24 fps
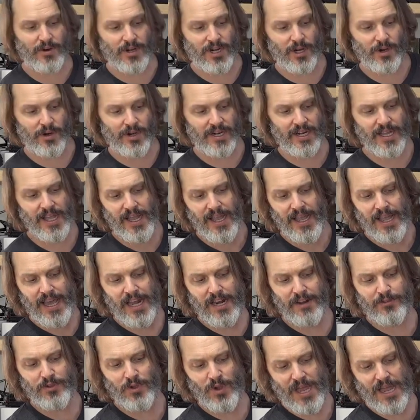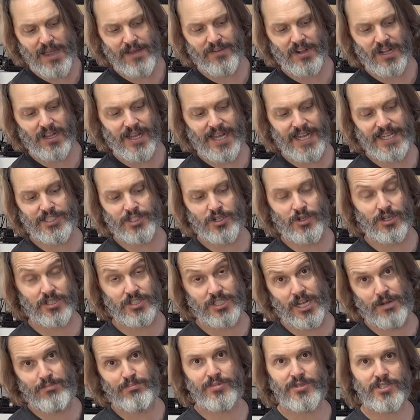coated. And if you have a glass
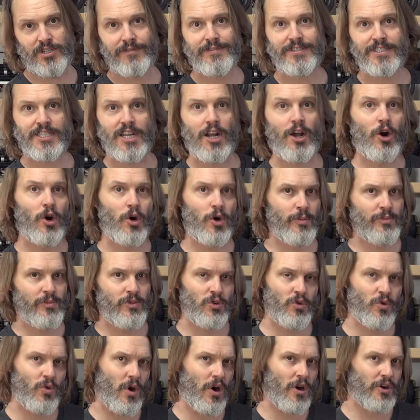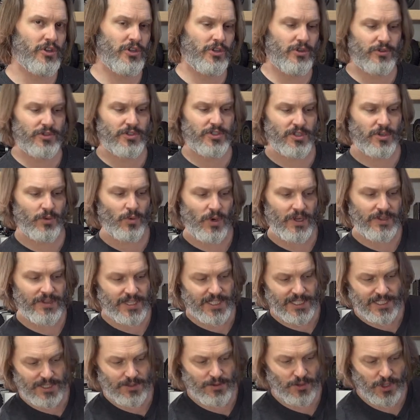cooktop surface at home, you are used to what
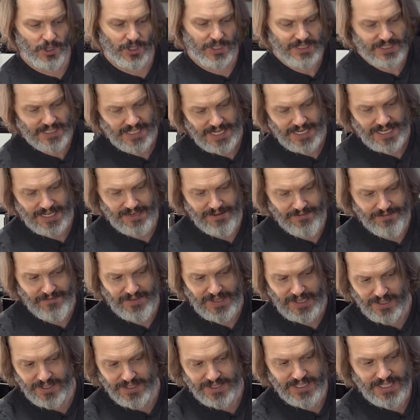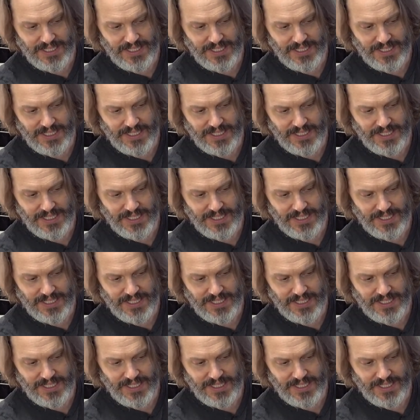this looks like and feels